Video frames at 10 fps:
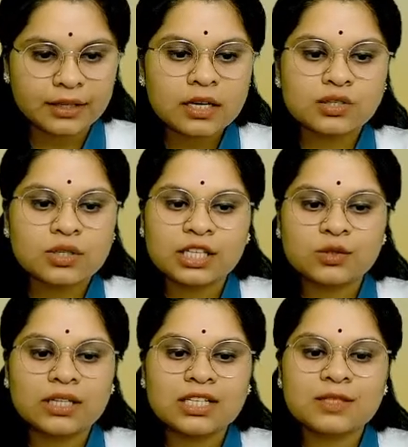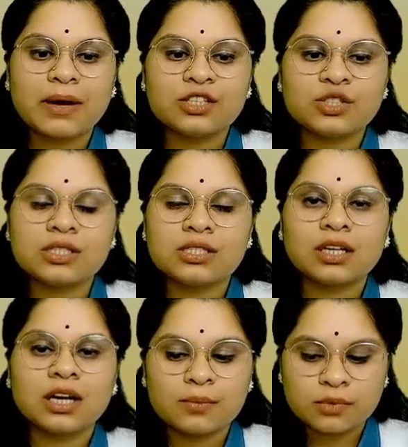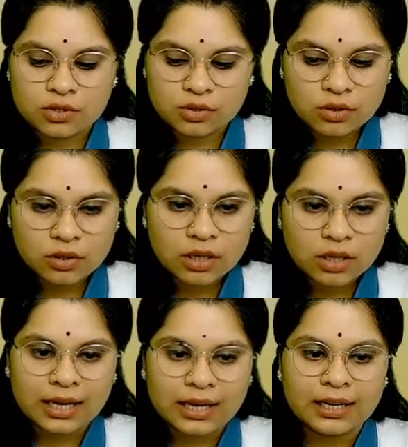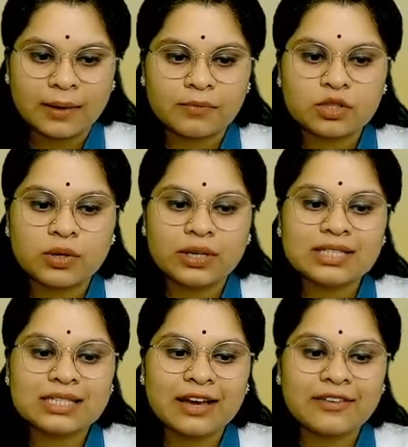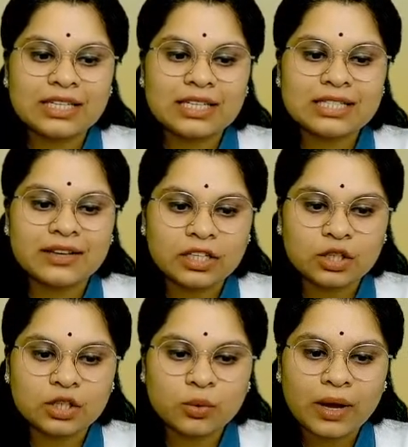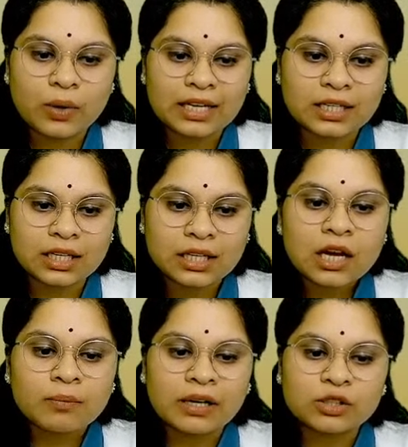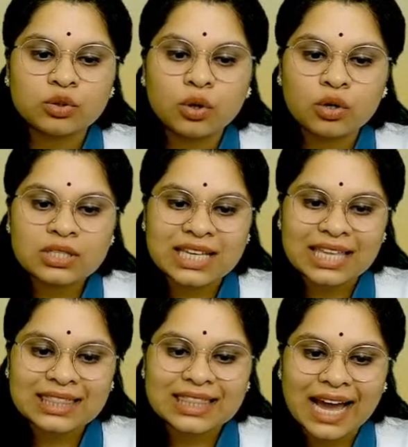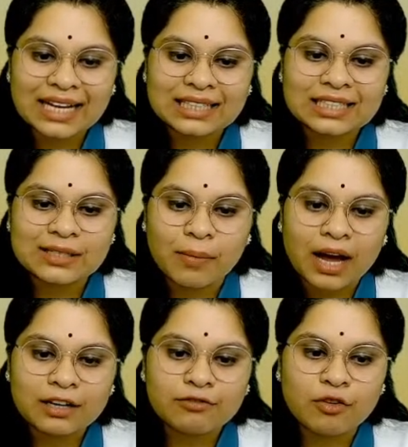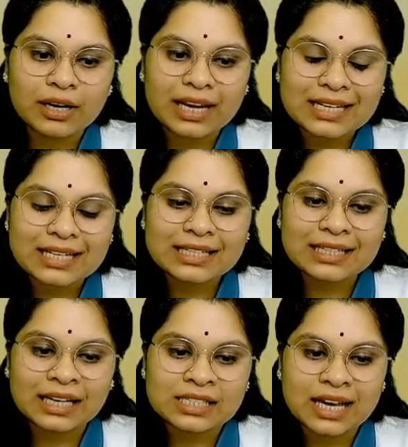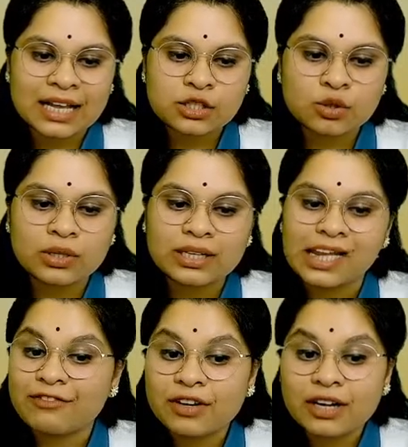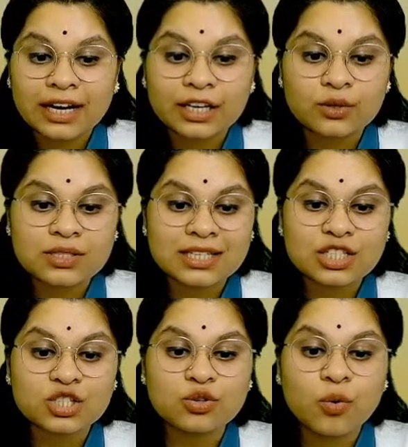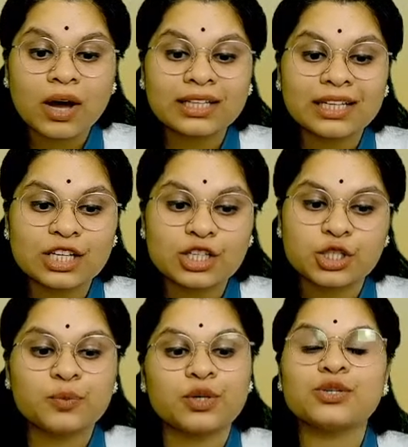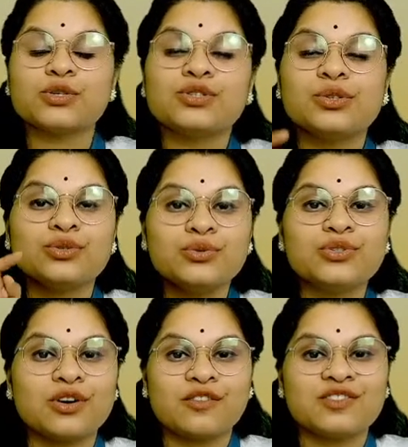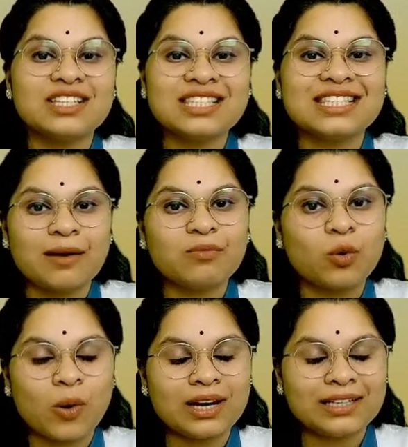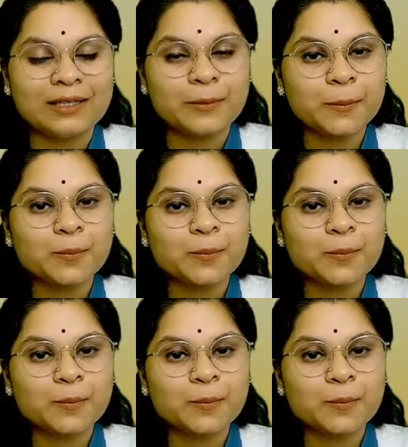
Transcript: So next one is Manchester comes to India. So in 1772, Henry Patullo said that the demand for Indian textiles could never reduce since no other nation produced goods of the same quality.